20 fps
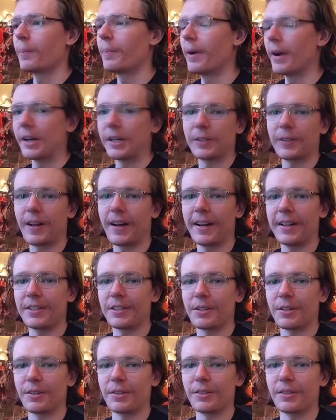
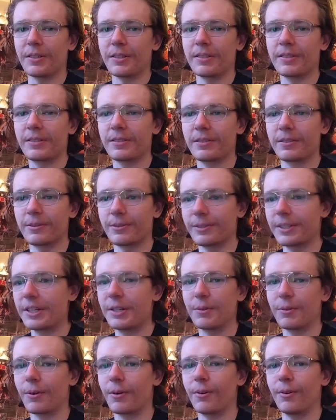Paralyzer,
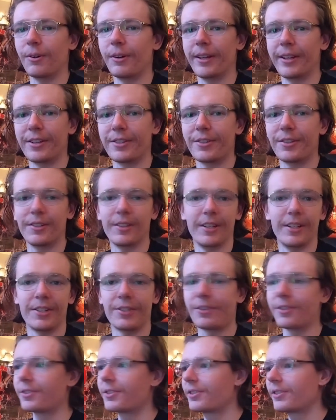Leroy, it's
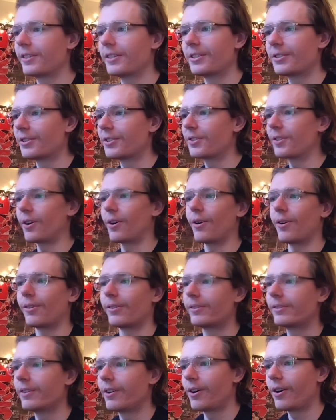just
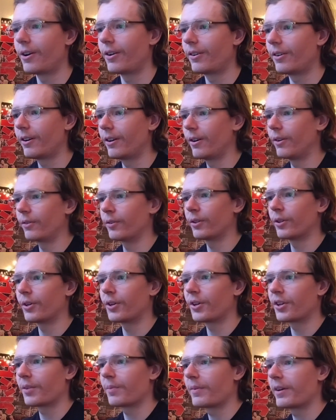all
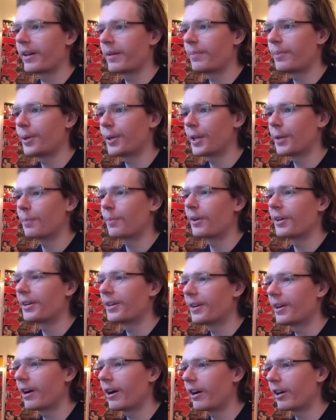good in my opinion,
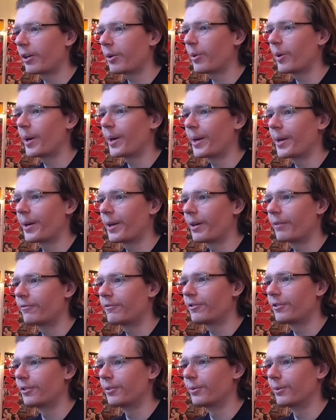but not quite
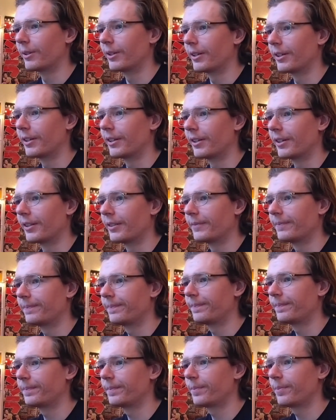enough to
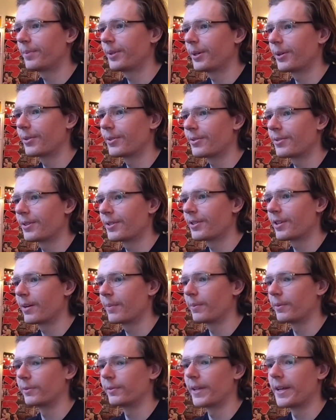pierce this
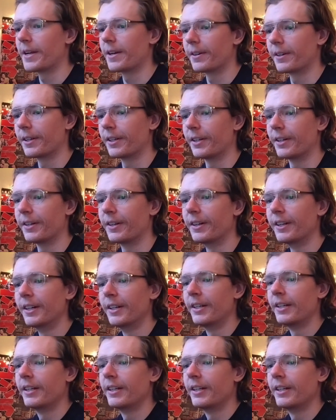upper layer here.